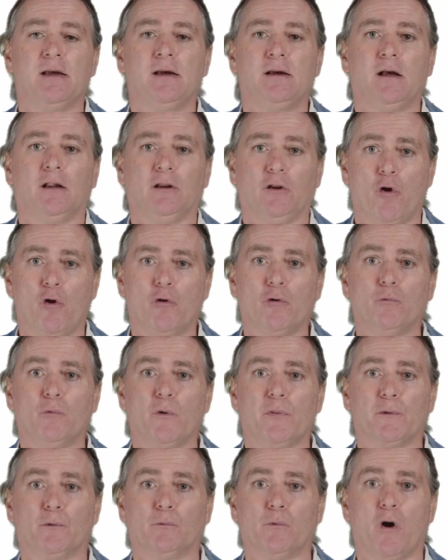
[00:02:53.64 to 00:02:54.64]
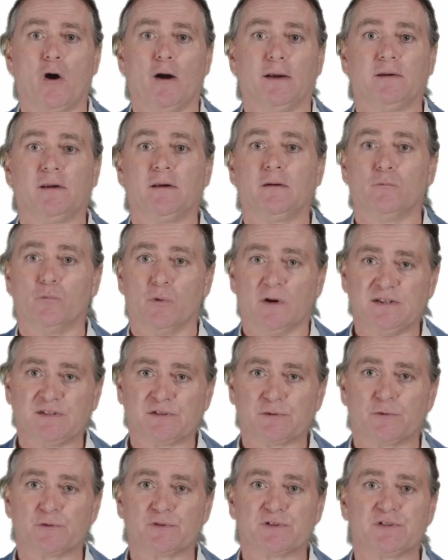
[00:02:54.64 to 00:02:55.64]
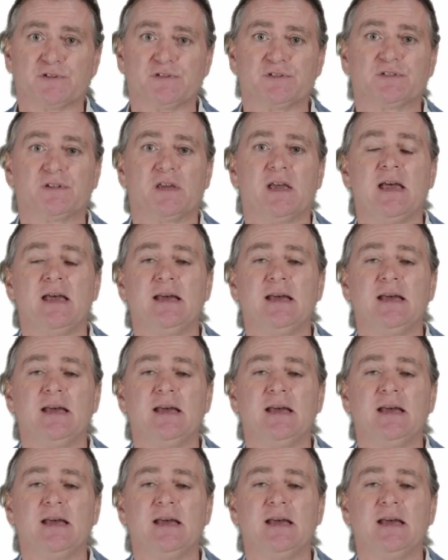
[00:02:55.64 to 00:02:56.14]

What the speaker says: along with the right resources,